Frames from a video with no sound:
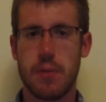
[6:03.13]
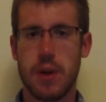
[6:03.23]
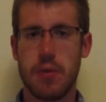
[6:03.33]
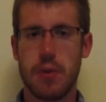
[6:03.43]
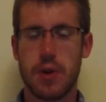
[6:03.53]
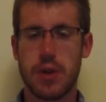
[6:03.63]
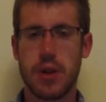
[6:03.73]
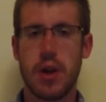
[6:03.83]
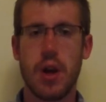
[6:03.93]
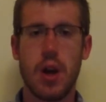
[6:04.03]
from the other
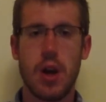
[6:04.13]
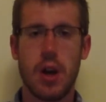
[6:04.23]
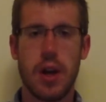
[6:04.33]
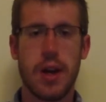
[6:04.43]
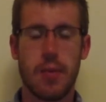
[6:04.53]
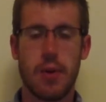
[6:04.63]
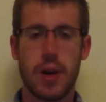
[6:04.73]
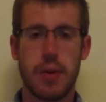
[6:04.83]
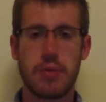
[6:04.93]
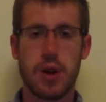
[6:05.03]
person, it will
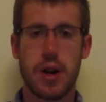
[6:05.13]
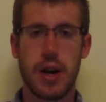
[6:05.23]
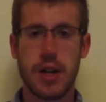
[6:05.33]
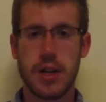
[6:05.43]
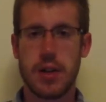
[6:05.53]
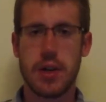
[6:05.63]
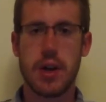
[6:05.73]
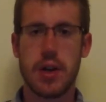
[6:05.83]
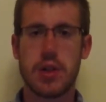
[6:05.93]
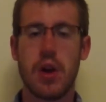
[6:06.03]
keep trying until it
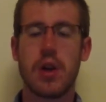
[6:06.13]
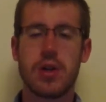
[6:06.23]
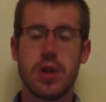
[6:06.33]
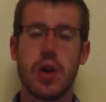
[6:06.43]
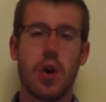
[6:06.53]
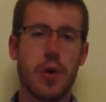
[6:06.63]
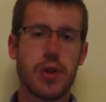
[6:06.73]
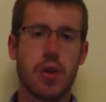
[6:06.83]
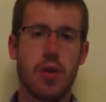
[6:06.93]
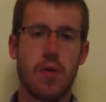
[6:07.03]
does, so that you always
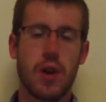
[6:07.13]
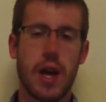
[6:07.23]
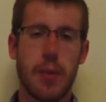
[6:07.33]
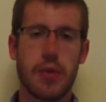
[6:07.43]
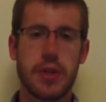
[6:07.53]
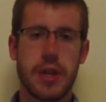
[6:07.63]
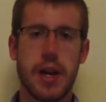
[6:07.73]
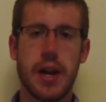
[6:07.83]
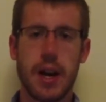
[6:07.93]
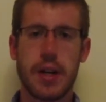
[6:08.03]
are hopefully able to
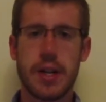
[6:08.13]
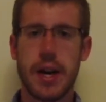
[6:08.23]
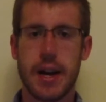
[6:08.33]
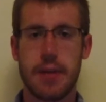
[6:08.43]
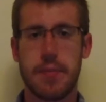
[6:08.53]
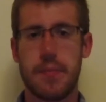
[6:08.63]
stay in contact.